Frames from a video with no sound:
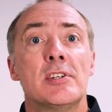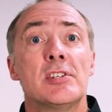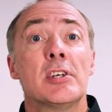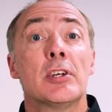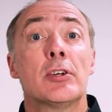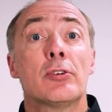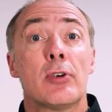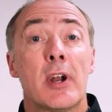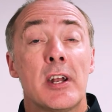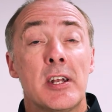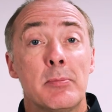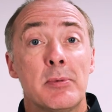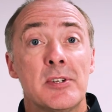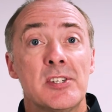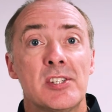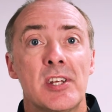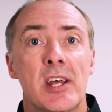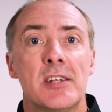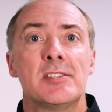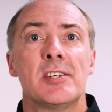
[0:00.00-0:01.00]
is incredibly
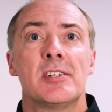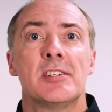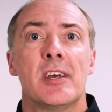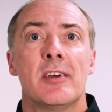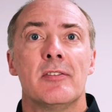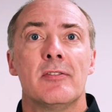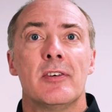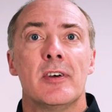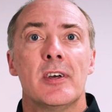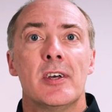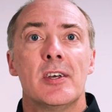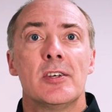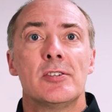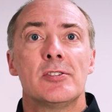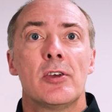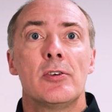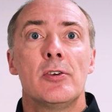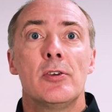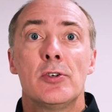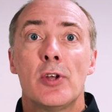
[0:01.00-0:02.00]
sensitive,
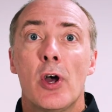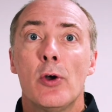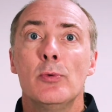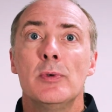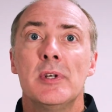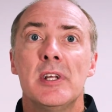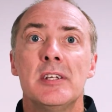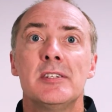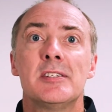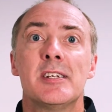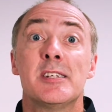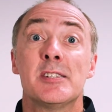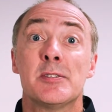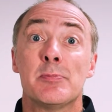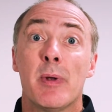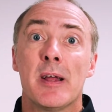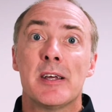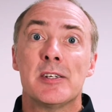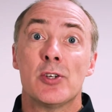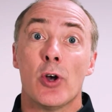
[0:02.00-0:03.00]
so you don't need to
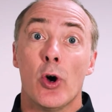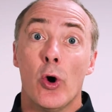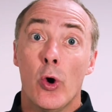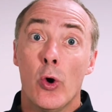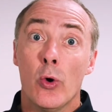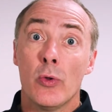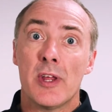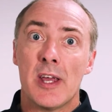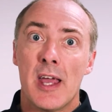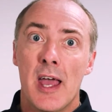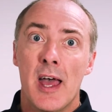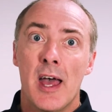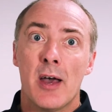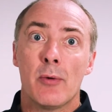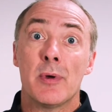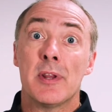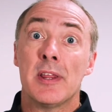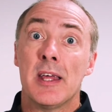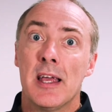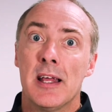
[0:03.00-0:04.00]
displace all the air
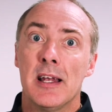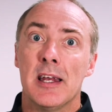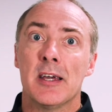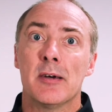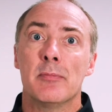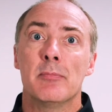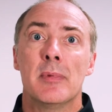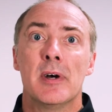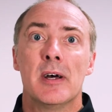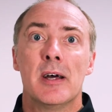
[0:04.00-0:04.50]
with helium.